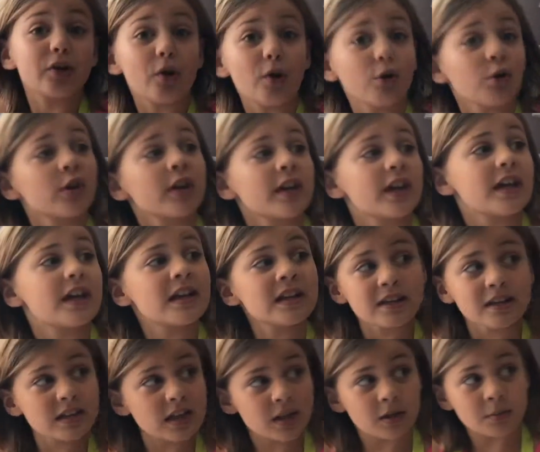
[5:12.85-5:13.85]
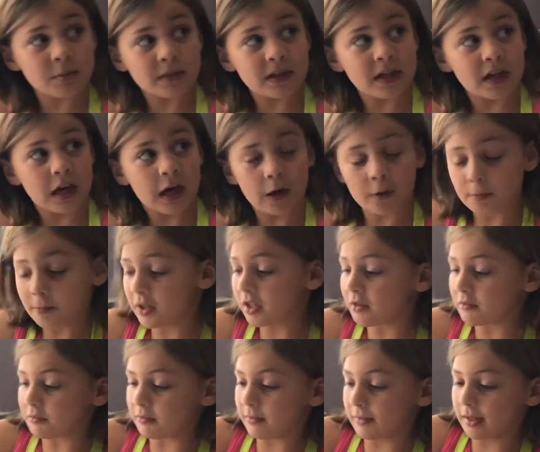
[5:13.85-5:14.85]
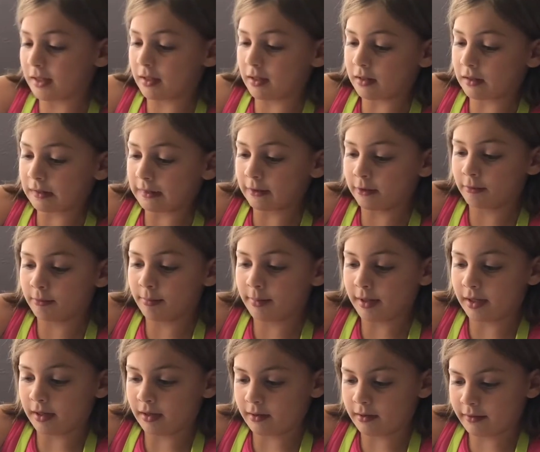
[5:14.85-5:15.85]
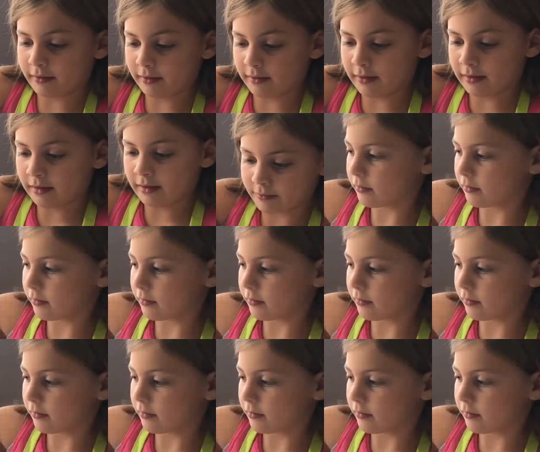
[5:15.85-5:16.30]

Corey is going to be helping me a little bit on this.